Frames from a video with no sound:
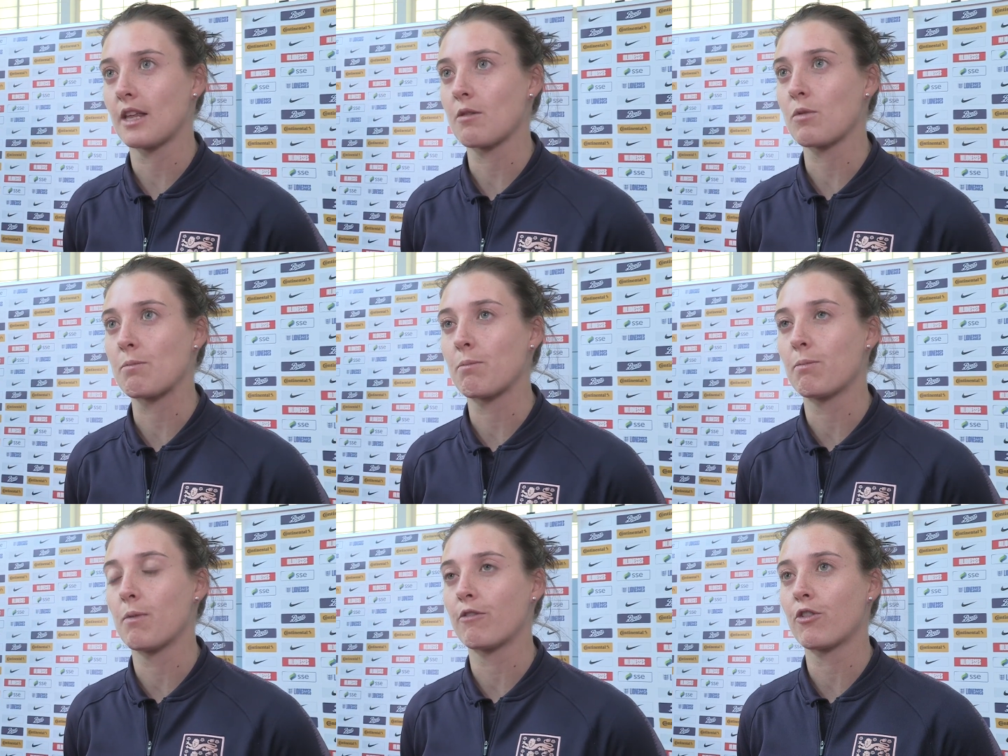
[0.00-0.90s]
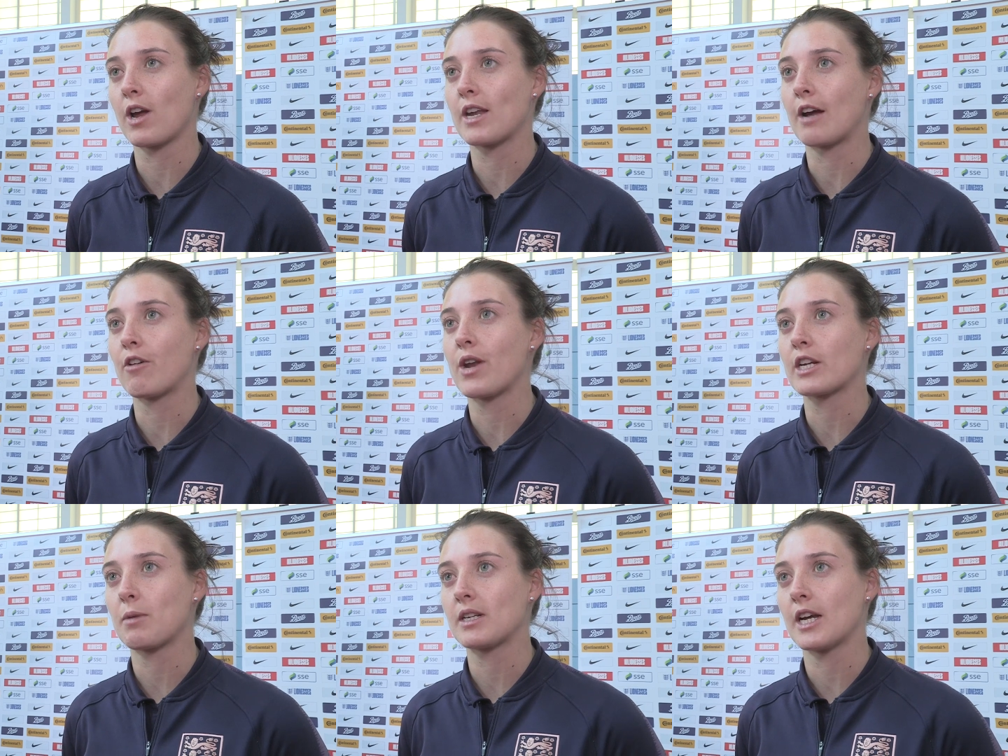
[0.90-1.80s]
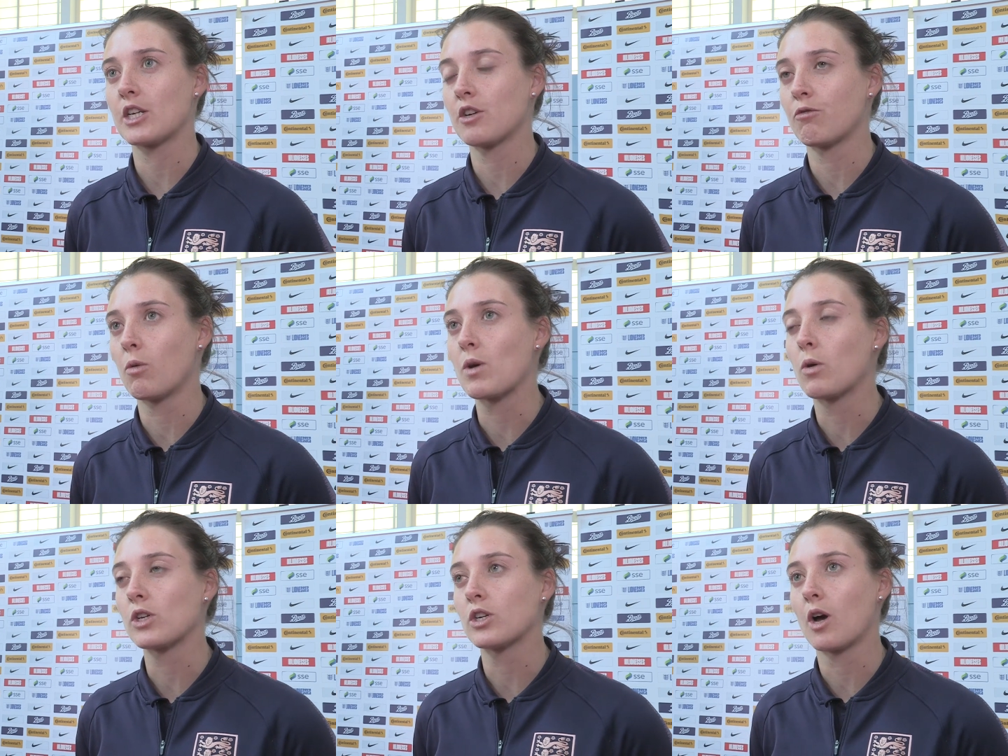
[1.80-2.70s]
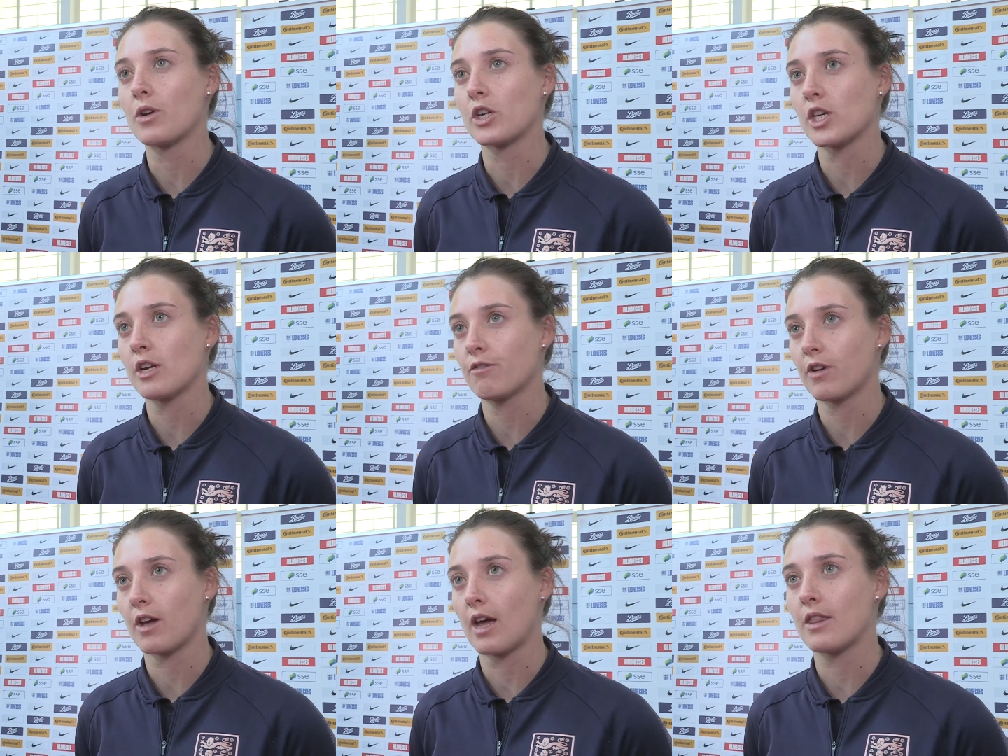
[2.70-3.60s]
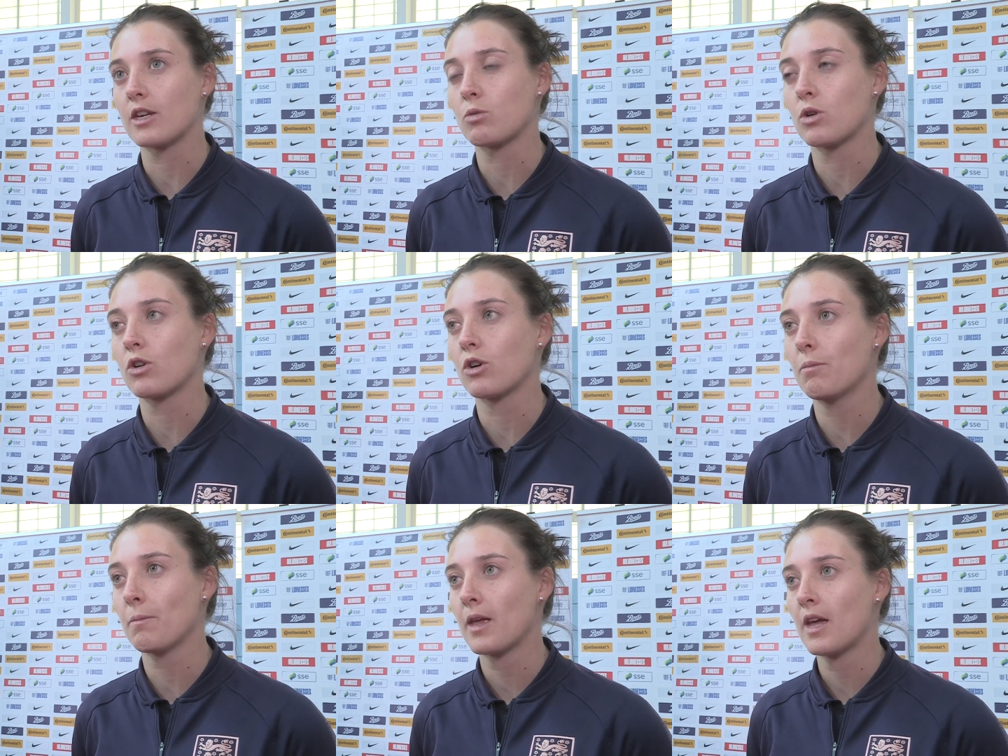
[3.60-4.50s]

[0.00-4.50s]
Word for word: I think we have created our own expectation of what we want to go and achieve uh, at this World Cup.